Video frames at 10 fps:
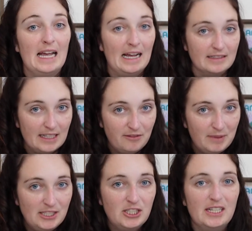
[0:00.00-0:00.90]
as I've
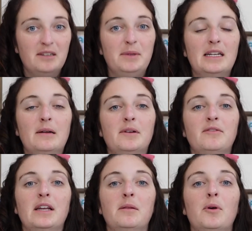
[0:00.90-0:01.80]
mentioned, become
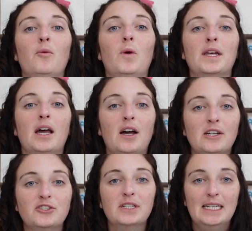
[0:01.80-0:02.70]
available
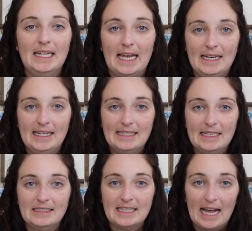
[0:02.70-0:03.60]
180
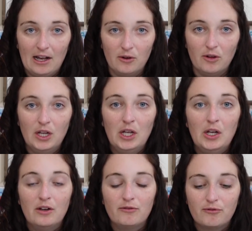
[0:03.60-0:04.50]
days out
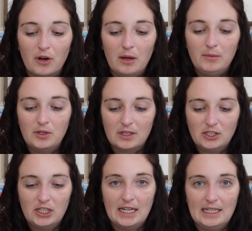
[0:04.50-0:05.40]
from your
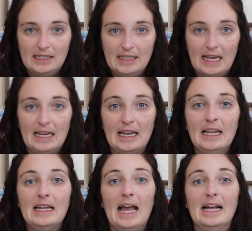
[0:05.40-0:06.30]
check-in date
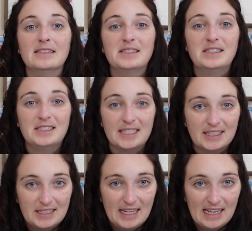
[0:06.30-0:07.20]
at
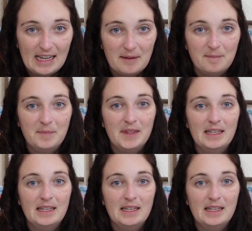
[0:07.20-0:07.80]
6 a.m.